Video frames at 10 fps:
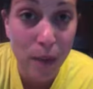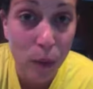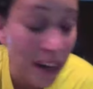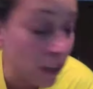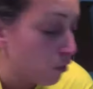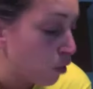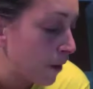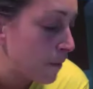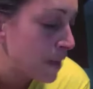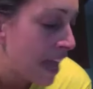been waiting for.
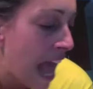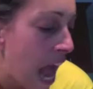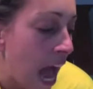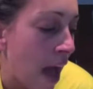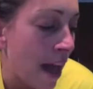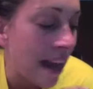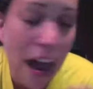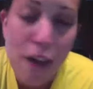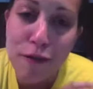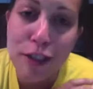And
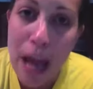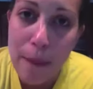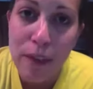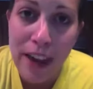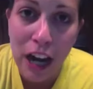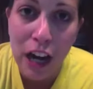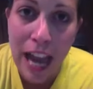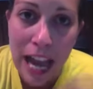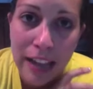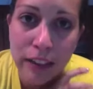I've stopped there
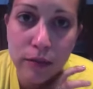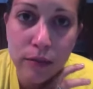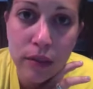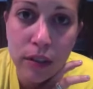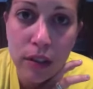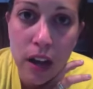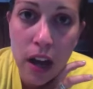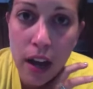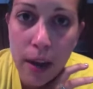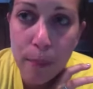and
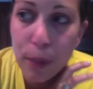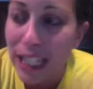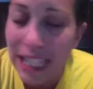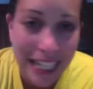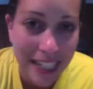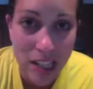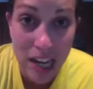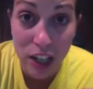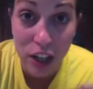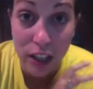put it in a
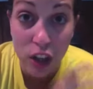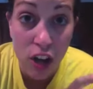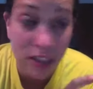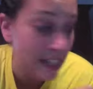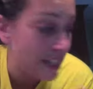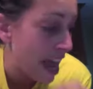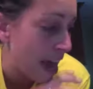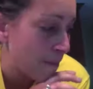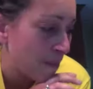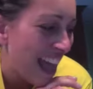container and called it a day.
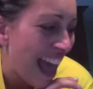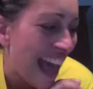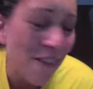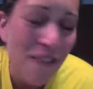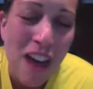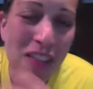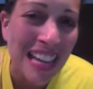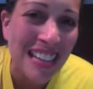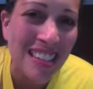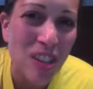And I found
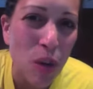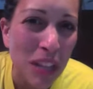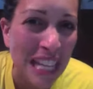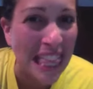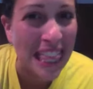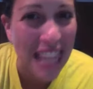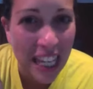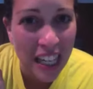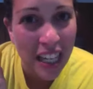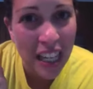that it's still really thick
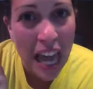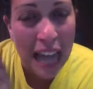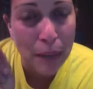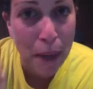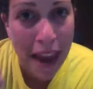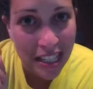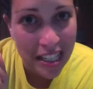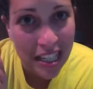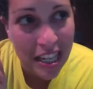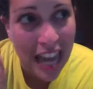and
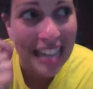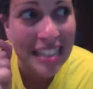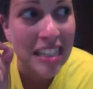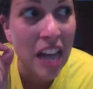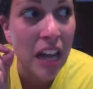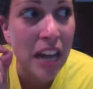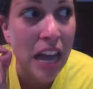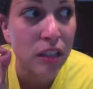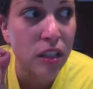pasty, and it's not as